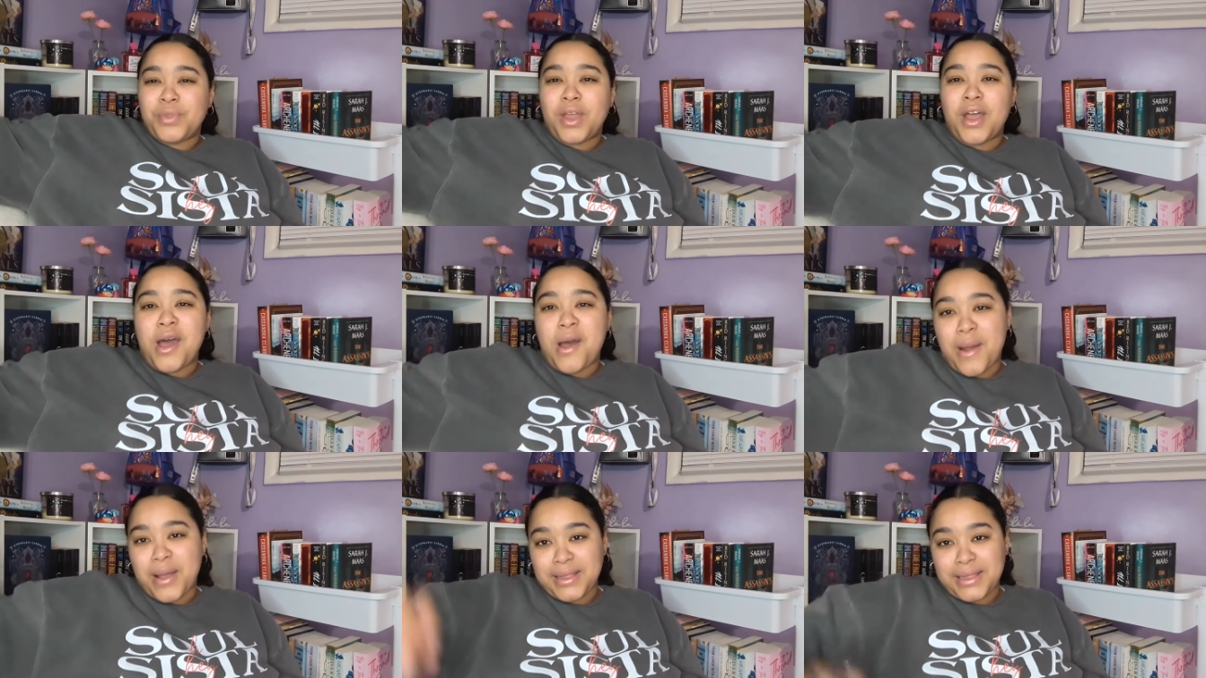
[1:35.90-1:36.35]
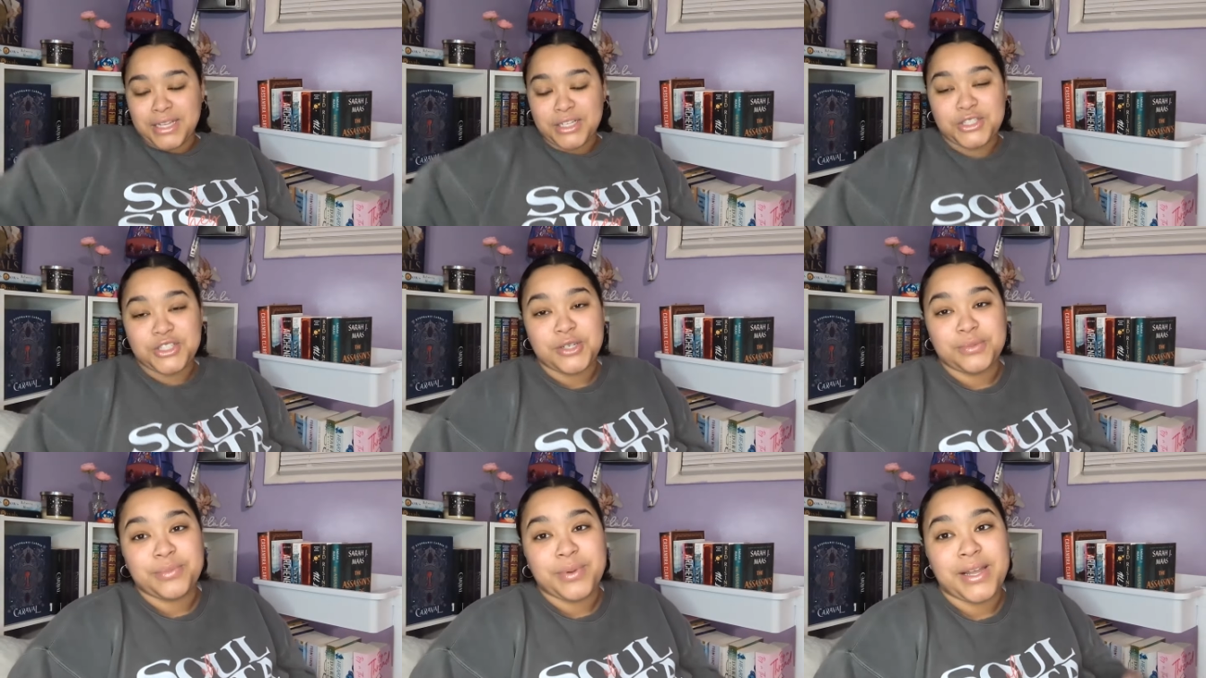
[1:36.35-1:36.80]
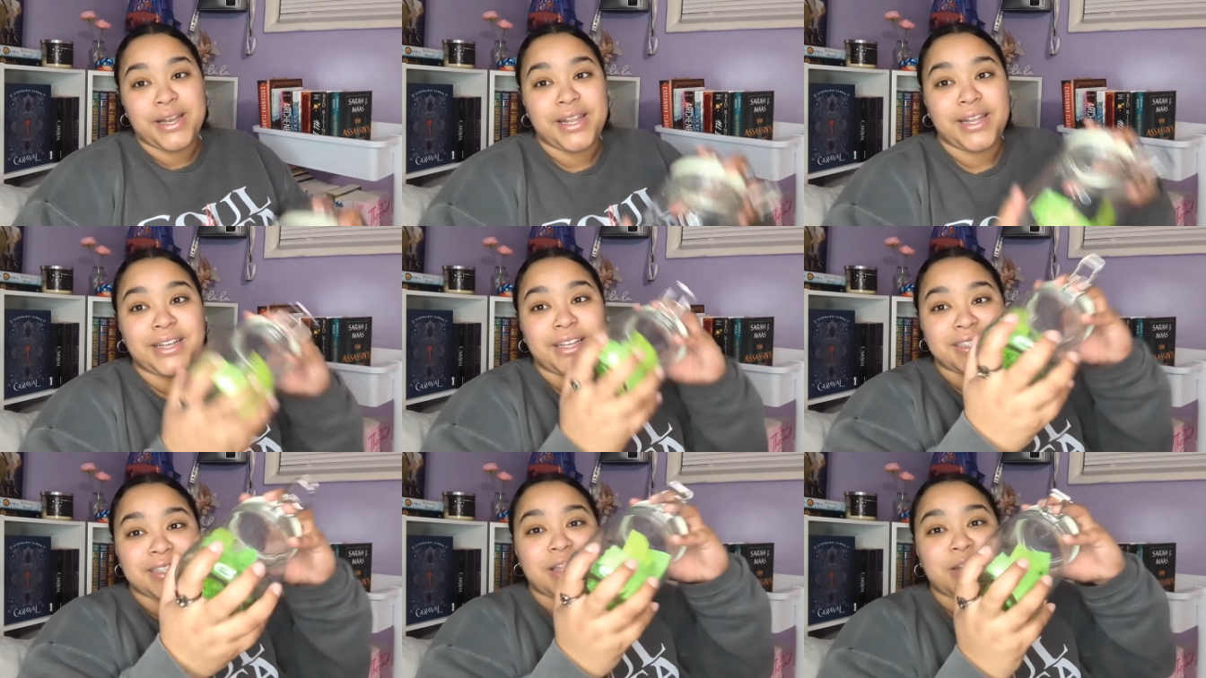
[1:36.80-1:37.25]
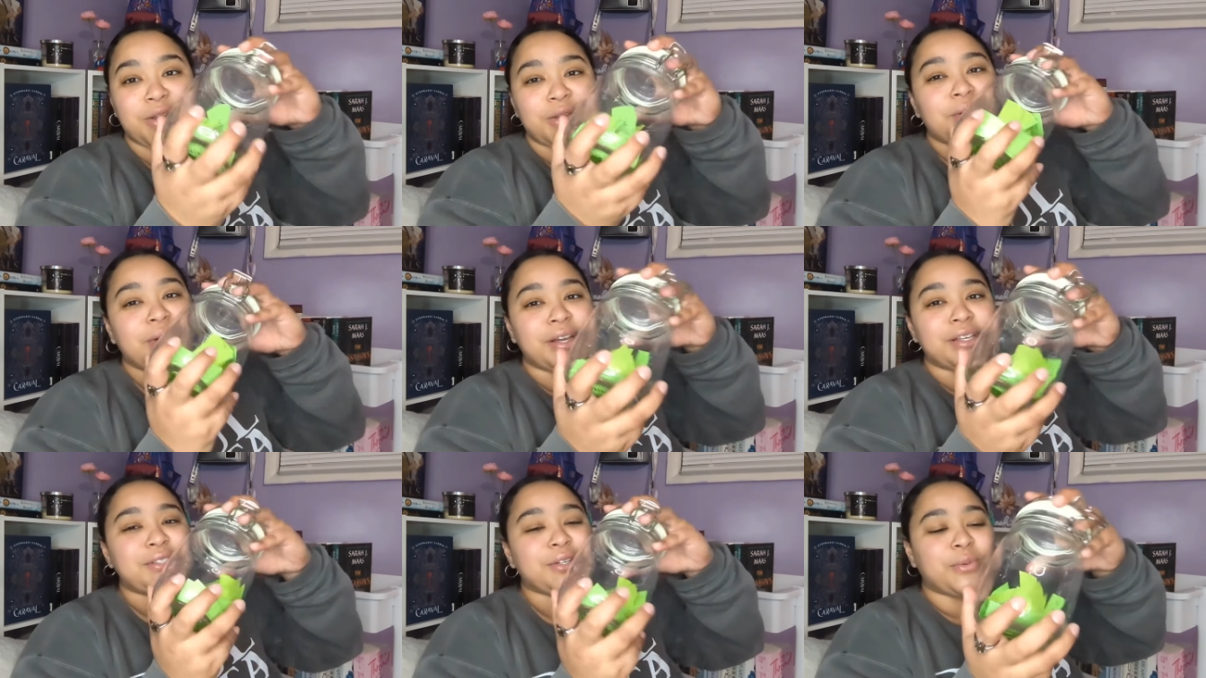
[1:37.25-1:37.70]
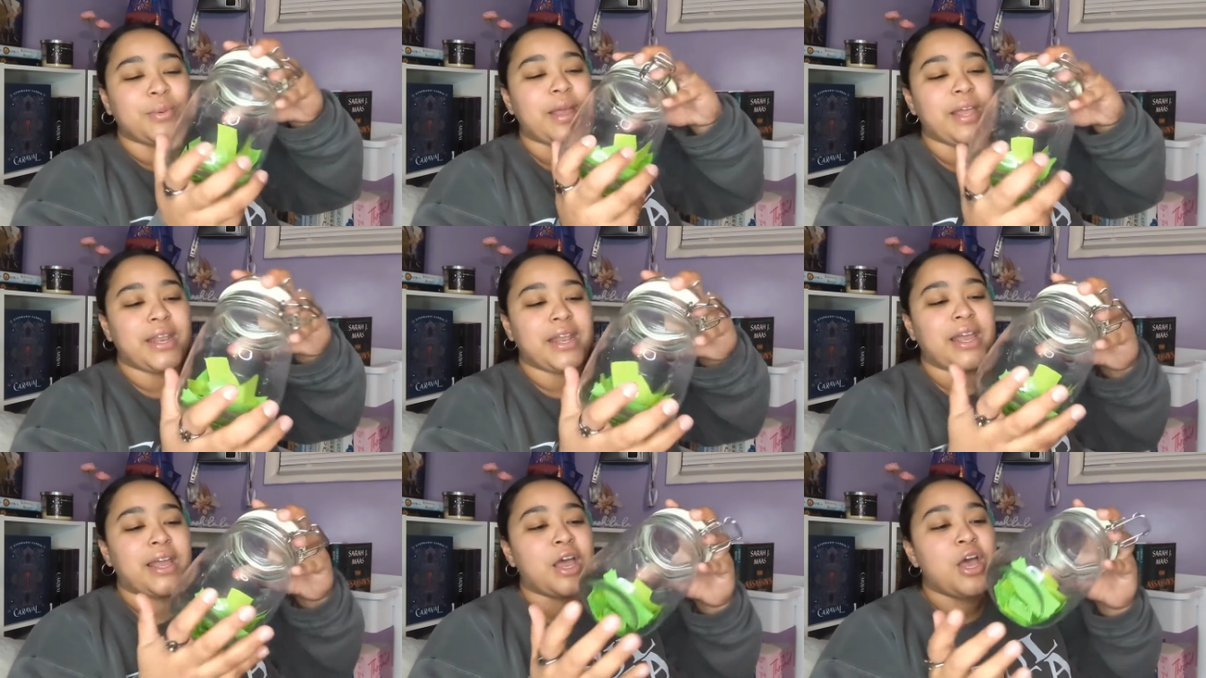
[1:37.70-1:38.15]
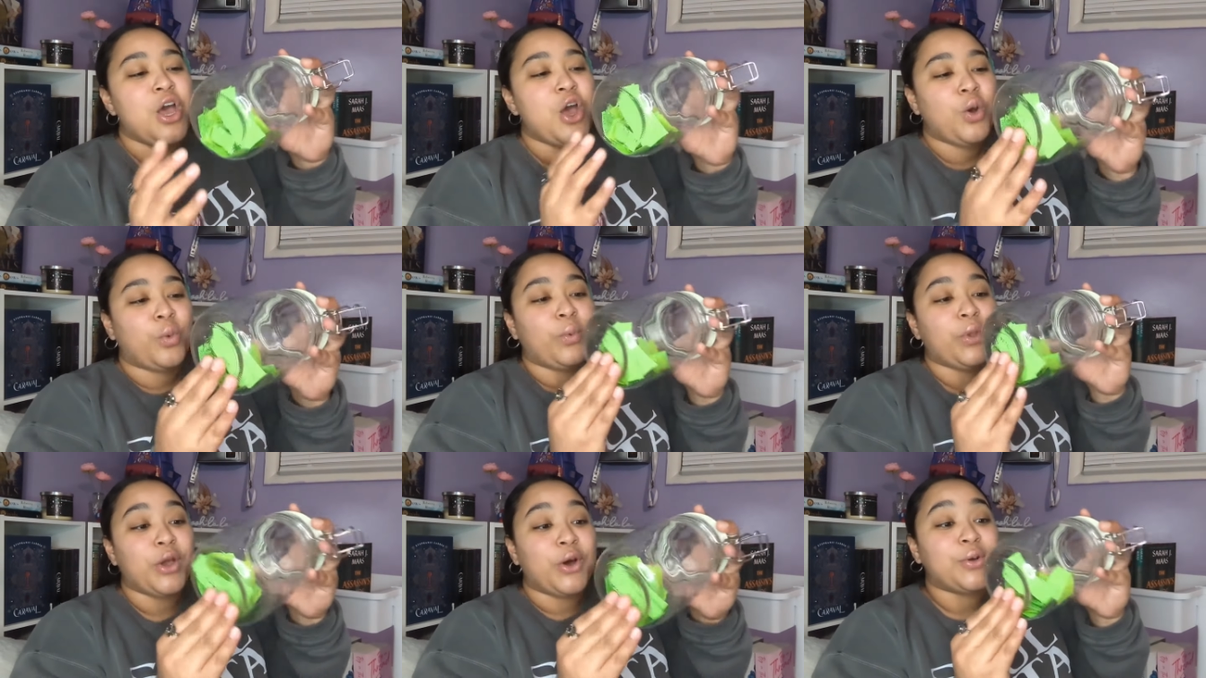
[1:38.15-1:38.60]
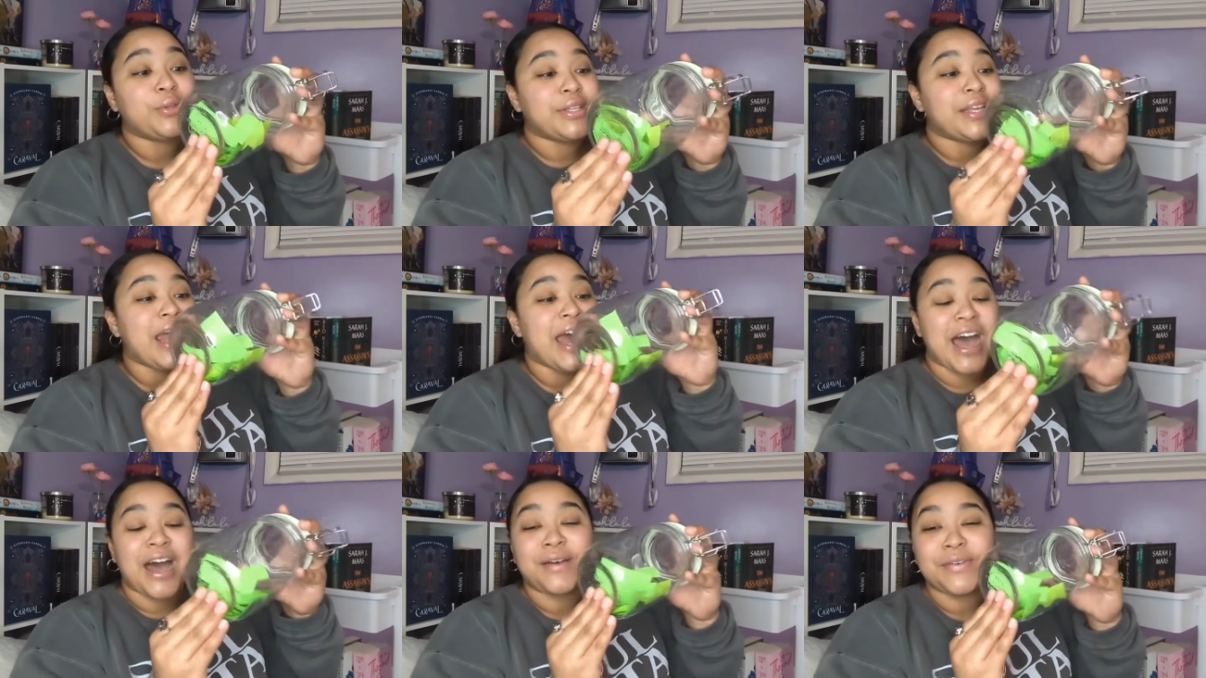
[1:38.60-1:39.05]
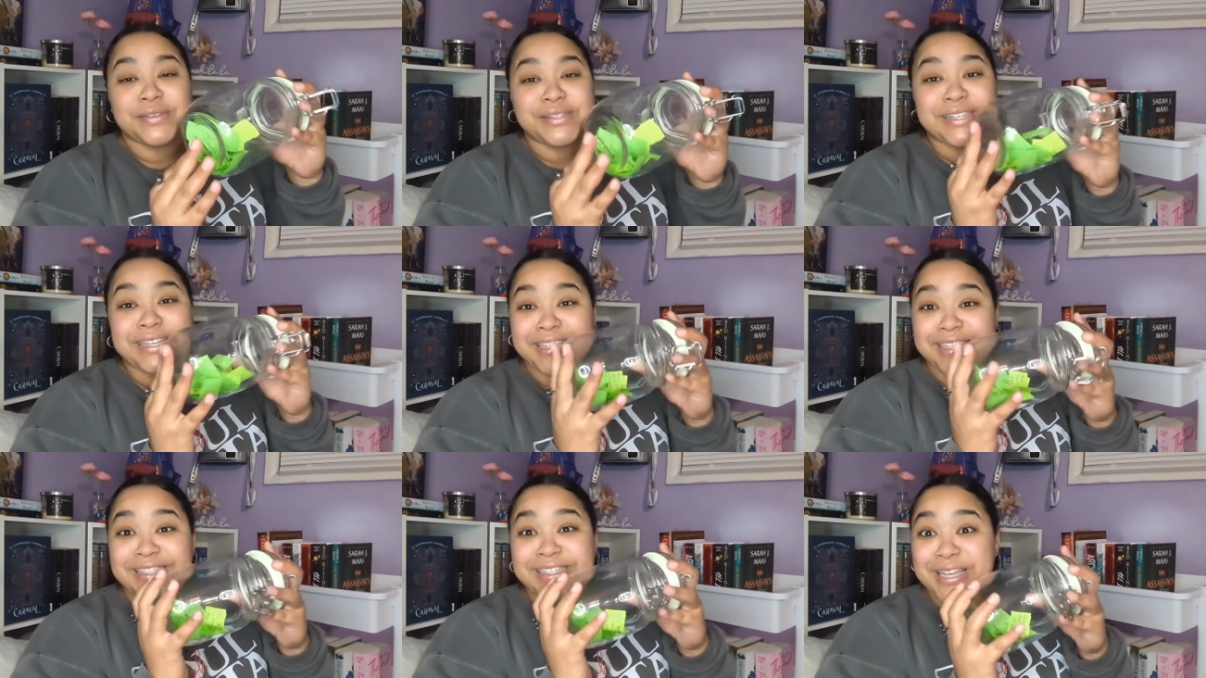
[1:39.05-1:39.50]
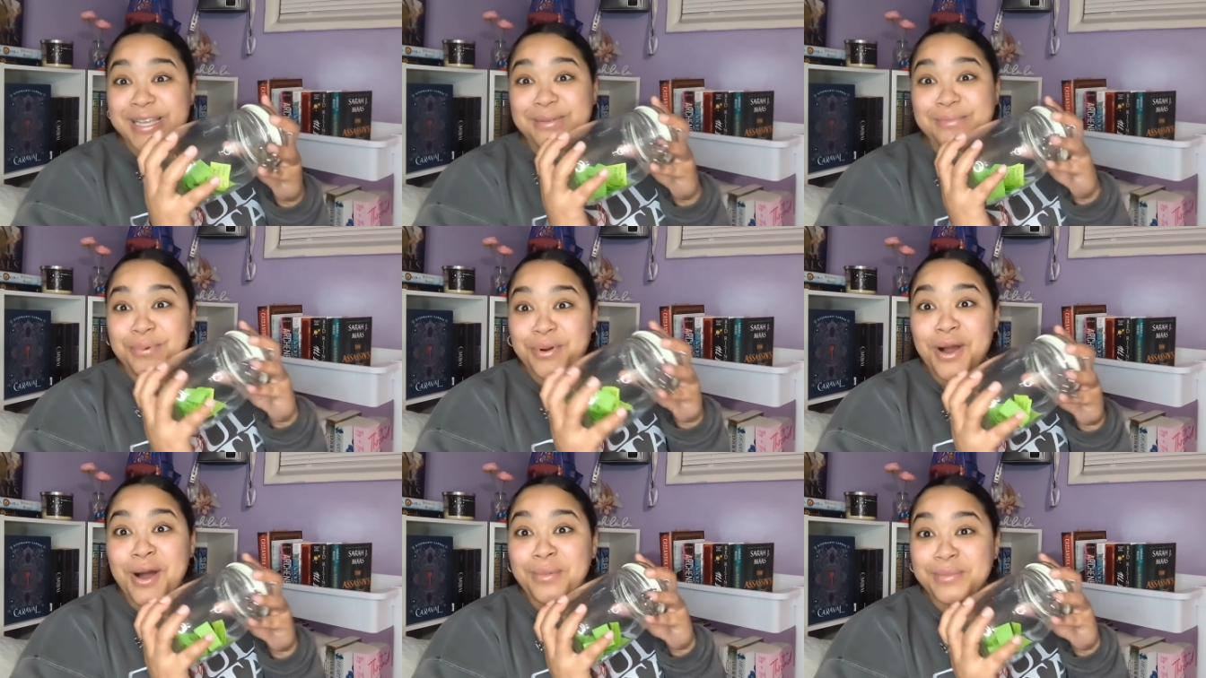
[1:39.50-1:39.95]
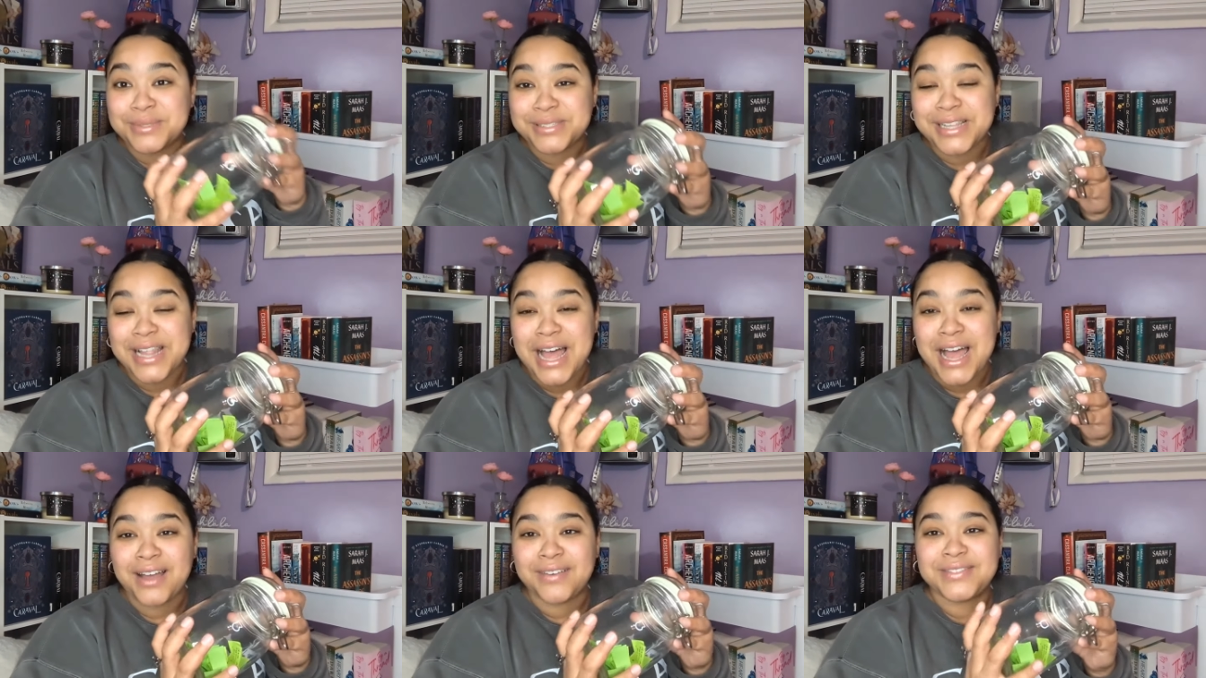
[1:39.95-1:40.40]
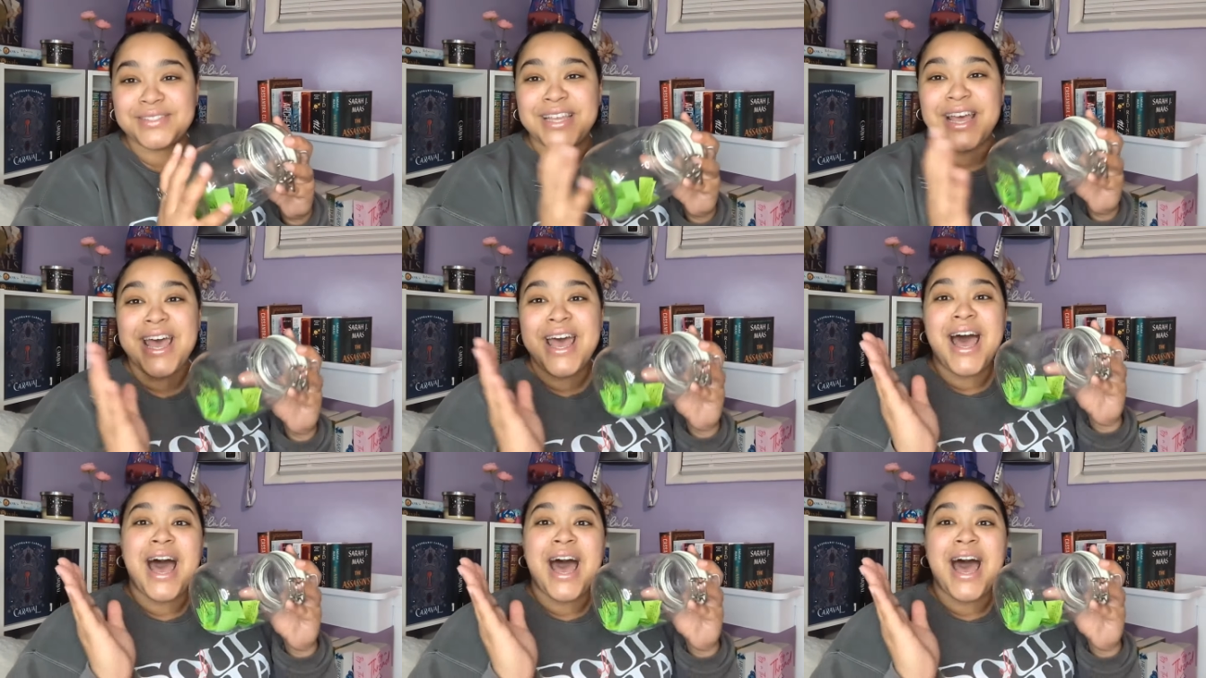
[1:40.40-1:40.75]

All right, let's jump right in because I know you guys are waiting. We only have 16 prompts left.